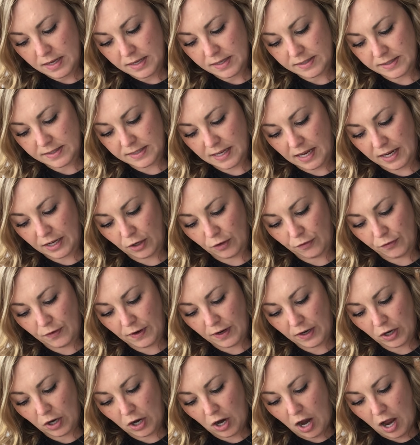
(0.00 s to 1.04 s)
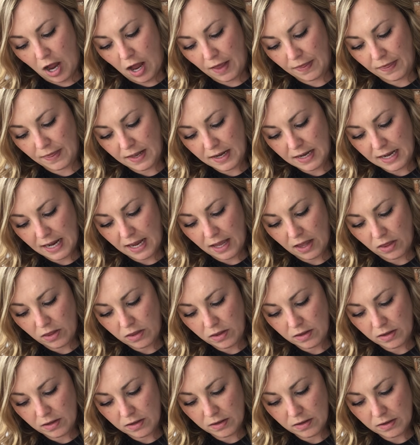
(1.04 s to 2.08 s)
set your finger on the
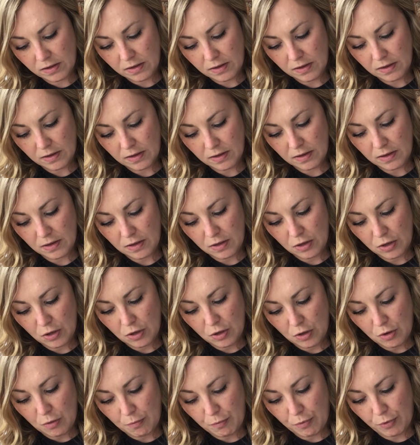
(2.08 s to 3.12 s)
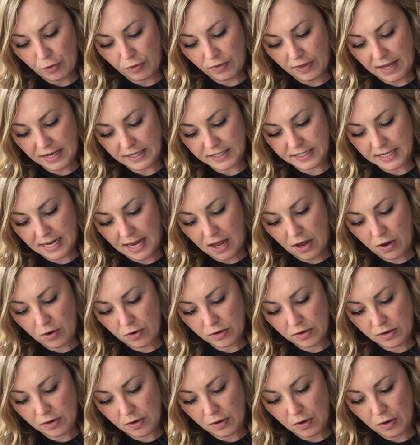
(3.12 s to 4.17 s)
nail, pull that
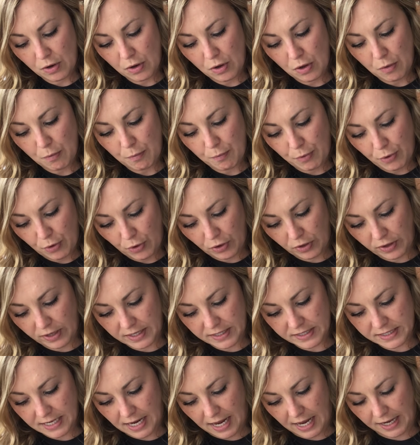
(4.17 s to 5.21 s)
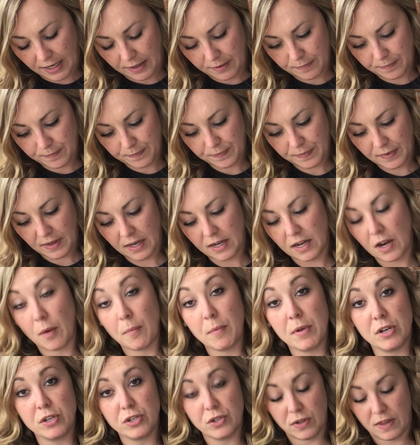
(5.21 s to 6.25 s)
down, pull it tight. Now I'm
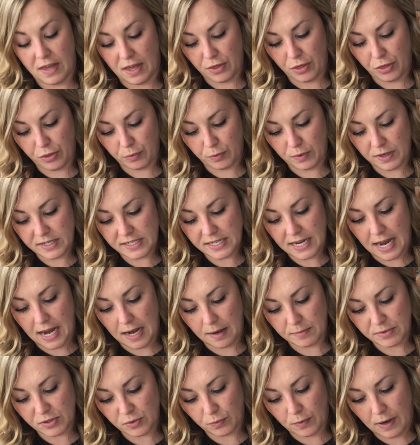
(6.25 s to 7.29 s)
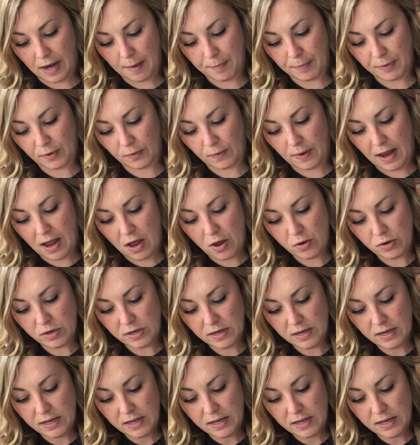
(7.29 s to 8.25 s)
going to do that 3 times. Wrap it around,